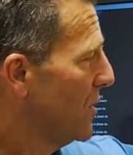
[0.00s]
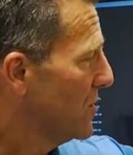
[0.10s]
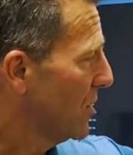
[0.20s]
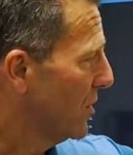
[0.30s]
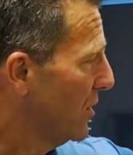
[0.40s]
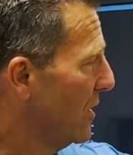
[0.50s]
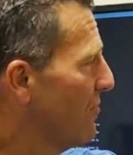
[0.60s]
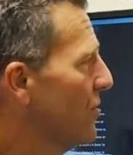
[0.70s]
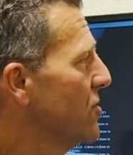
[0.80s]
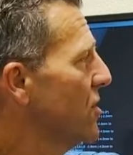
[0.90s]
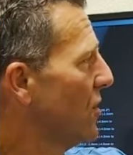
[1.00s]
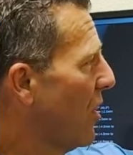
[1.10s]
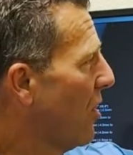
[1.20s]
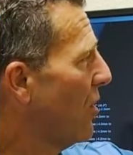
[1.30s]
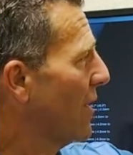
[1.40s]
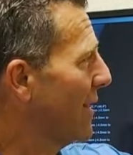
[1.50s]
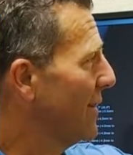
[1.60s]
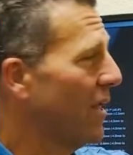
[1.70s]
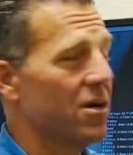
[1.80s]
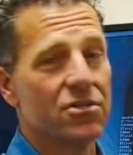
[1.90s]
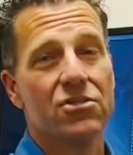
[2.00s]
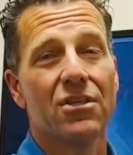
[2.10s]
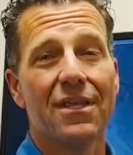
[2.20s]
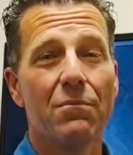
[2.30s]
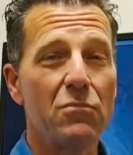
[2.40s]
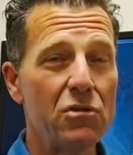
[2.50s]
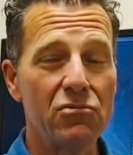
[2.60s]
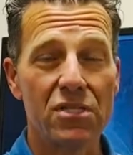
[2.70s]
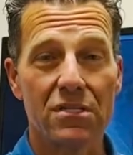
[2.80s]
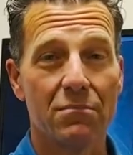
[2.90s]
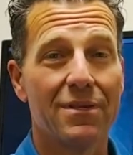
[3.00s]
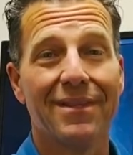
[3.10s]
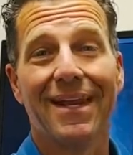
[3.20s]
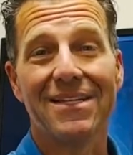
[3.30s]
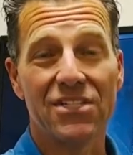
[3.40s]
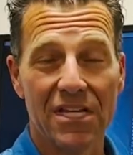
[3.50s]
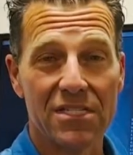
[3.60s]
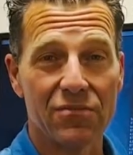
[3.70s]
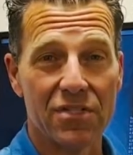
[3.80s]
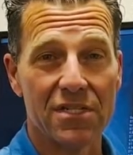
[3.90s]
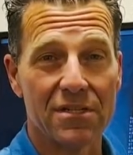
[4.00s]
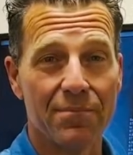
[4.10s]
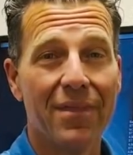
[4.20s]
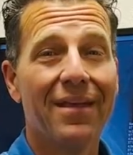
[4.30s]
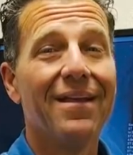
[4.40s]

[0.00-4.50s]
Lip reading: to the liver, to the heart and lungs, to the immune system, to the digestive system.